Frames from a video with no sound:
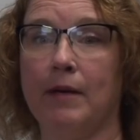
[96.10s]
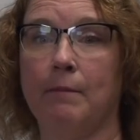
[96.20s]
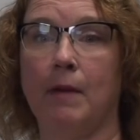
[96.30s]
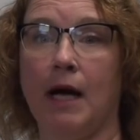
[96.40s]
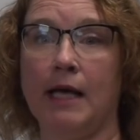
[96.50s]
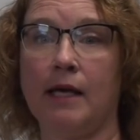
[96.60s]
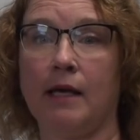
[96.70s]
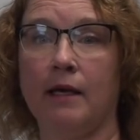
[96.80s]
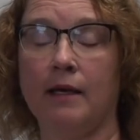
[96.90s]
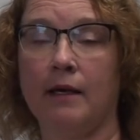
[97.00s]
and
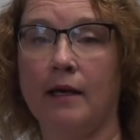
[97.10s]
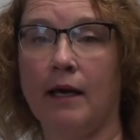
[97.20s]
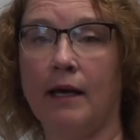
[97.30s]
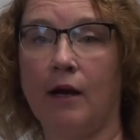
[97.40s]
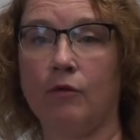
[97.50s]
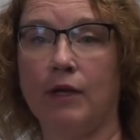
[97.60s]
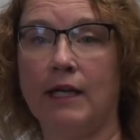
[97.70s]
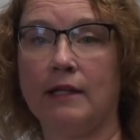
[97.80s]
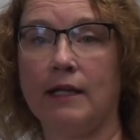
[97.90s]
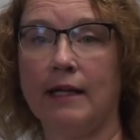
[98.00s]
Mike. And I read
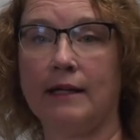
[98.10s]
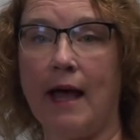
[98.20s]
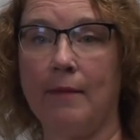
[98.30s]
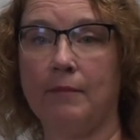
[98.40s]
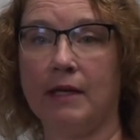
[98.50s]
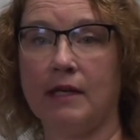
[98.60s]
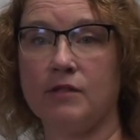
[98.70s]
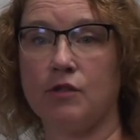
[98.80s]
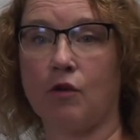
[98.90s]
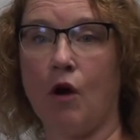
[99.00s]
it like that
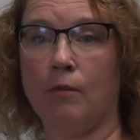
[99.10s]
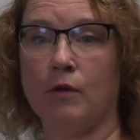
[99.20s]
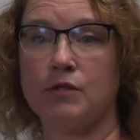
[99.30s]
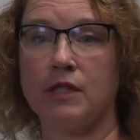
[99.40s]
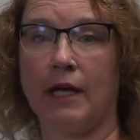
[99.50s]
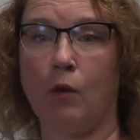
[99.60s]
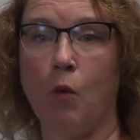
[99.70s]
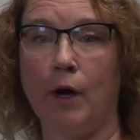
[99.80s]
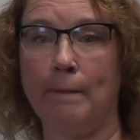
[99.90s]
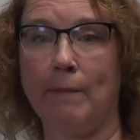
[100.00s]
because they're almost like
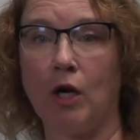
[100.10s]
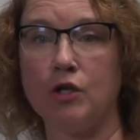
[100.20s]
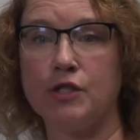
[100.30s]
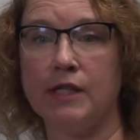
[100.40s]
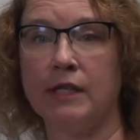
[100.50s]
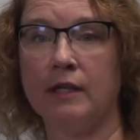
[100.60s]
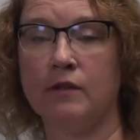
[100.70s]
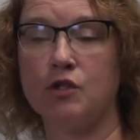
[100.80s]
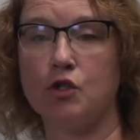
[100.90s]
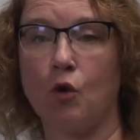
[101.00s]
one person in
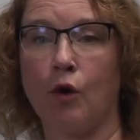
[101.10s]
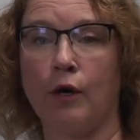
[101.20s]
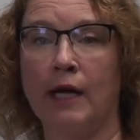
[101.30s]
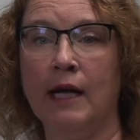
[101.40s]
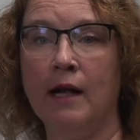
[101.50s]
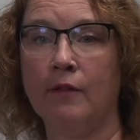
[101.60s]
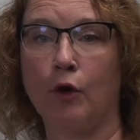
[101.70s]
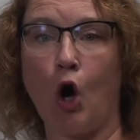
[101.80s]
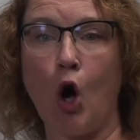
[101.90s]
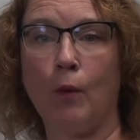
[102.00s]
the story.
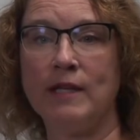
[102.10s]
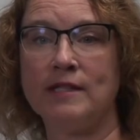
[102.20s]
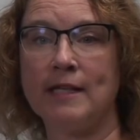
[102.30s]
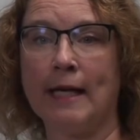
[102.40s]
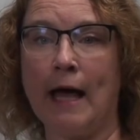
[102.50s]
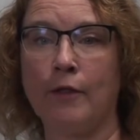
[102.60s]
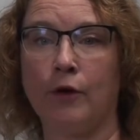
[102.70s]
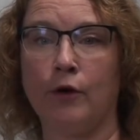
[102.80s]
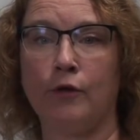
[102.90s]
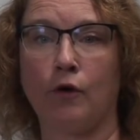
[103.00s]
They're always
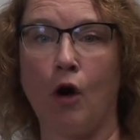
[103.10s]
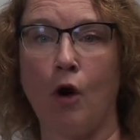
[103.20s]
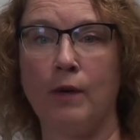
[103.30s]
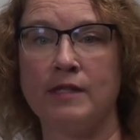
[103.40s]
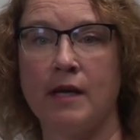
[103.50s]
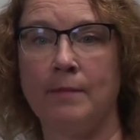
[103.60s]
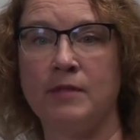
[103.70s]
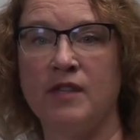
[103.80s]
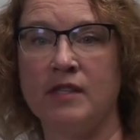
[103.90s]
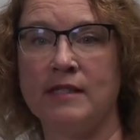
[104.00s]
together, they're always up
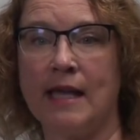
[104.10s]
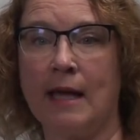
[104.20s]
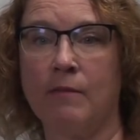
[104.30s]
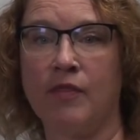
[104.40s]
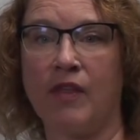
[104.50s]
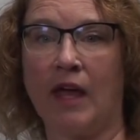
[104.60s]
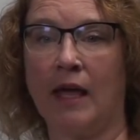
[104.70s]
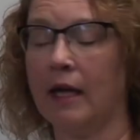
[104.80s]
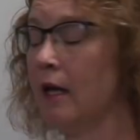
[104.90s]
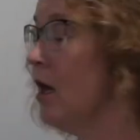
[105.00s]
to the same
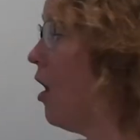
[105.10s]
thing,